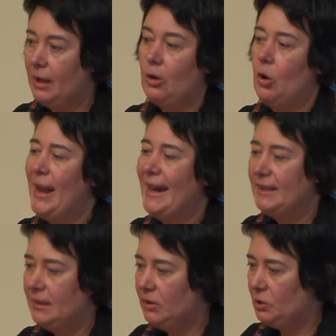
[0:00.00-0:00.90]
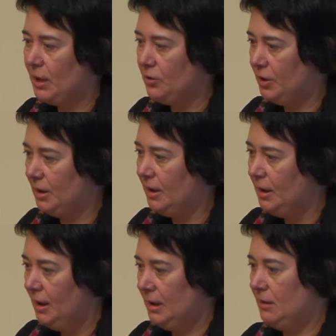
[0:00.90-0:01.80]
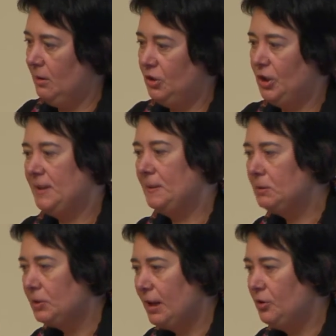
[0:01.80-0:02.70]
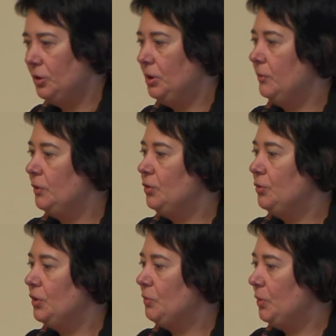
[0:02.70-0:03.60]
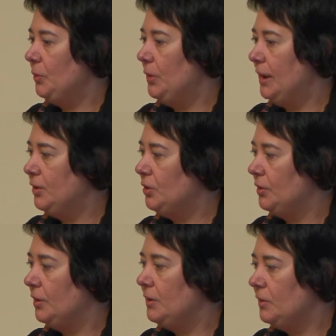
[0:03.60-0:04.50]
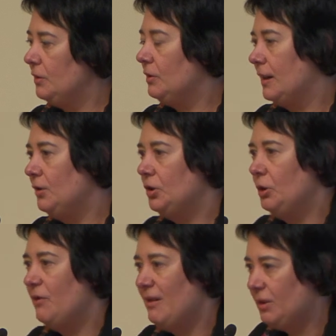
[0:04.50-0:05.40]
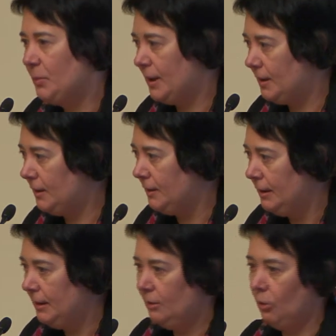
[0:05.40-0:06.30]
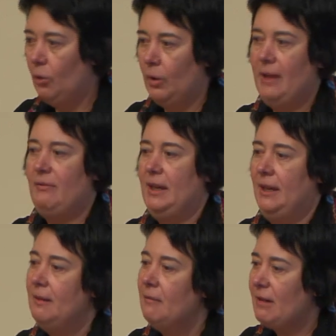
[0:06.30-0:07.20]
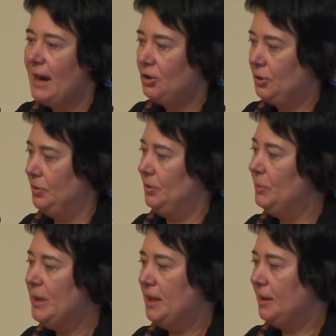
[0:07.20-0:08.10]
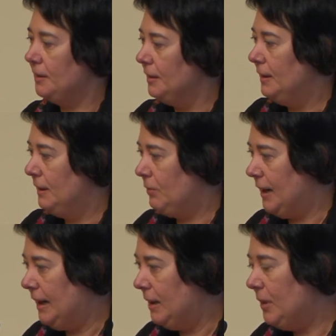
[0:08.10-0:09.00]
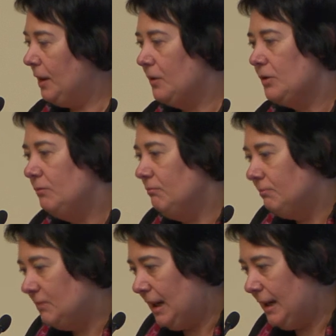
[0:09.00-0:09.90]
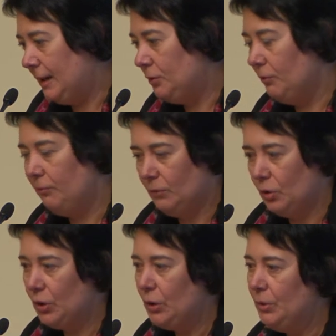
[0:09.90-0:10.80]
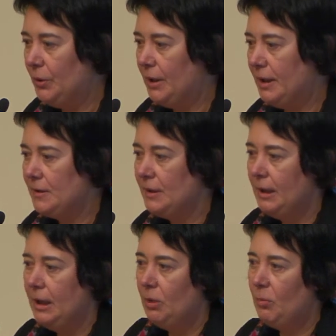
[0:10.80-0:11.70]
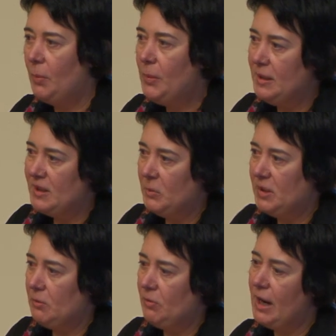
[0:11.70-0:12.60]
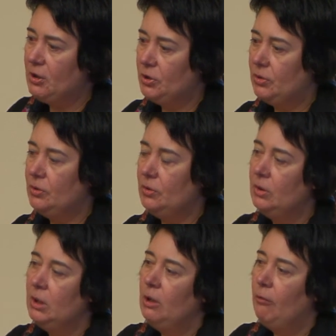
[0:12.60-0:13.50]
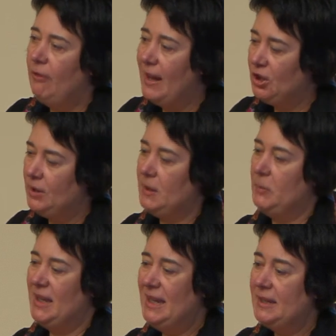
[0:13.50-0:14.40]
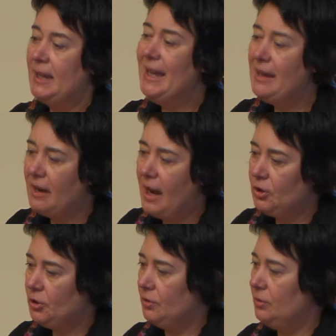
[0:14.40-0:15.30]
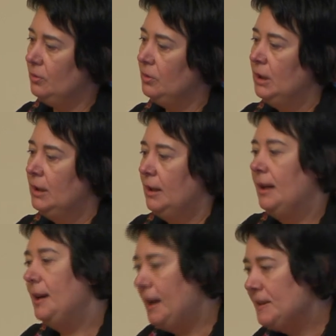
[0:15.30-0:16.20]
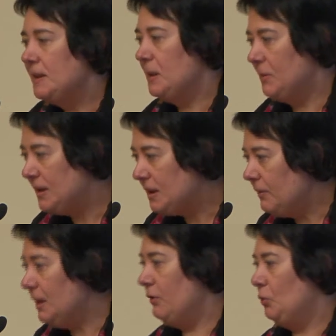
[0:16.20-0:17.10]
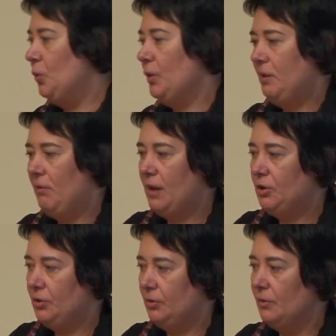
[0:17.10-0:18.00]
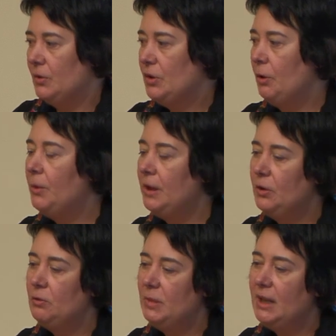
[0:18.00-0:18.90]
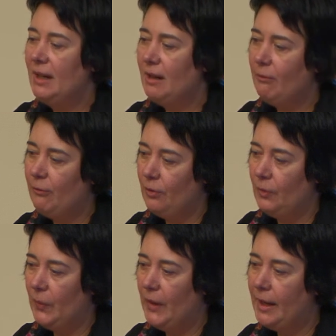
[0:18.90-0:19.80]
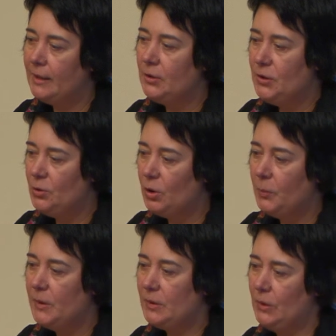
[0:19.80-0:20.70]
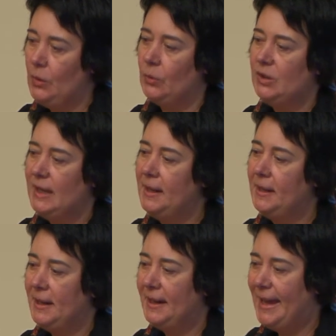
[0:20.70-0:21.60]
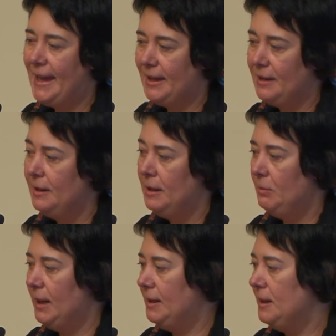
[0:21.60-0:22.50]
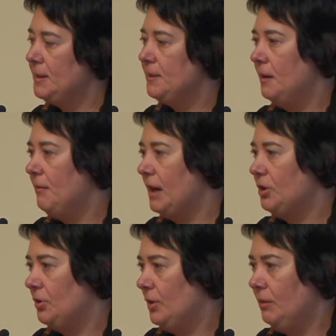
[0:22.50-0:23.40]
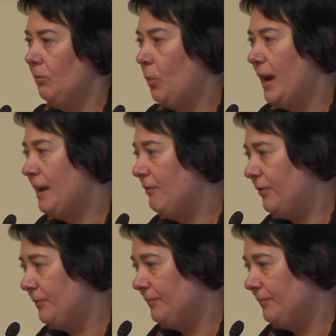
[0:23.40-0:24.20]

collective tragedy. It's not just the tragedy of the Jewish population, it's the tragedy of everybody, or every rational being, really, because I like to conclude on this. Populism is irrational, fascism is irrational, and Nazism is even more irrational. So we need to be careful that Europe is not taken again by this irrational wave,